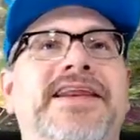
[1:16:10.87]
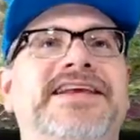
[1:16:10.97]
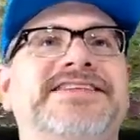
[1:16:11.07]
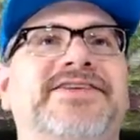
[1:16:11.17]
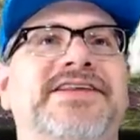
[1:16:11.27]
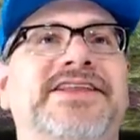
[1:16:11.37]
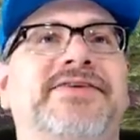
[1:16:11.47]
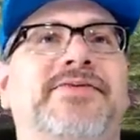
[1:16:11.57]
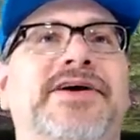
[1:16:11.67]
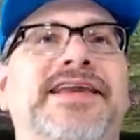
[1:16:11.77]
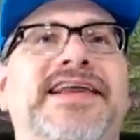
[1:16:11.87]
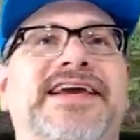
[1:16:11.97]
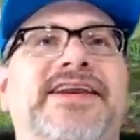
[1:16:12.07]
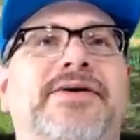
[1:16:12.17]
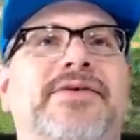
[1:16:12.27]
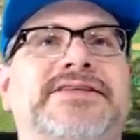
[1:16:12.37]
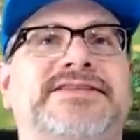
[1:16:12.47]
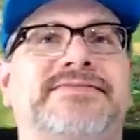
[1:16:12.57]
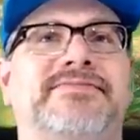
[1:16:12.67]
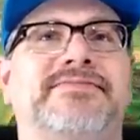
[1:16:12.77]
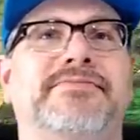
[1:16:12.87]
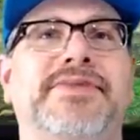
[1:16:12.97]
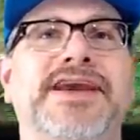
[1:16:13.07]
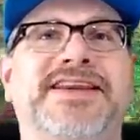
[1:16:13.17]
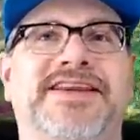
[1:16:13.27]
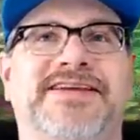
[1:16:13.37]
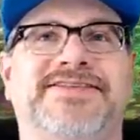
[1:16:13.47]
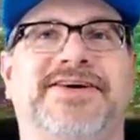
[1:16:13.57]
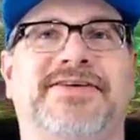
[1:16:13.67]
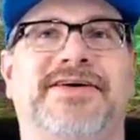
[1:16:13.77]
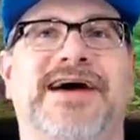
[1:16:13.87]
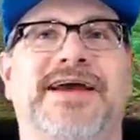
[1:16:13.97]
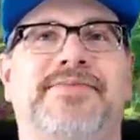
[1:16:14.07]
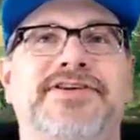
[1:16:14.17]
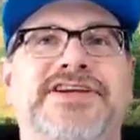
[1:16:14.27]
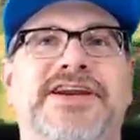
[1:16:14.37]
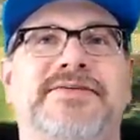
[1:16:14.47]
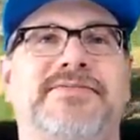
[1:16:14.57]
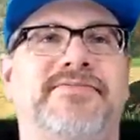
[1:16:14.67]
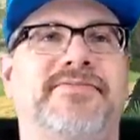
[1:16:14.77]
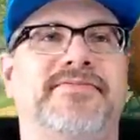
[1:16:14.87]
Mana is only the one that I can almost beat, so I appreciate it.